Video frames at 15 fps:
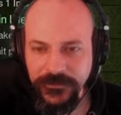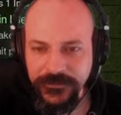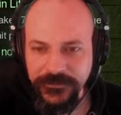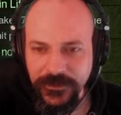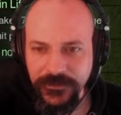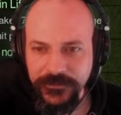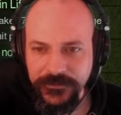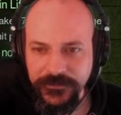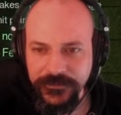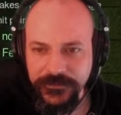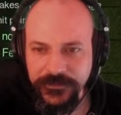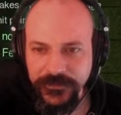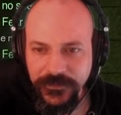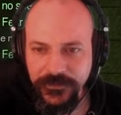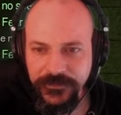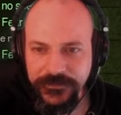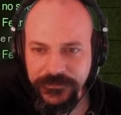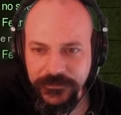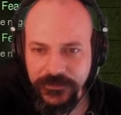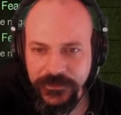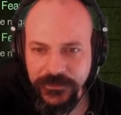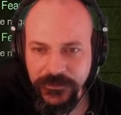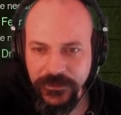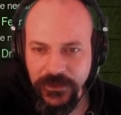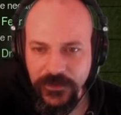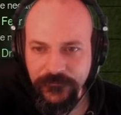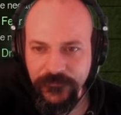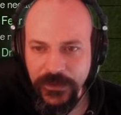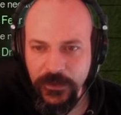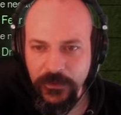This guy's just sucking the
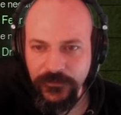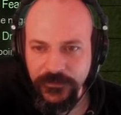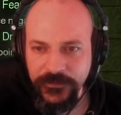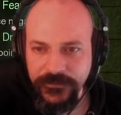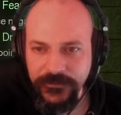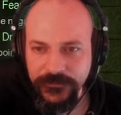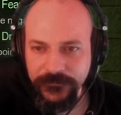life out of us.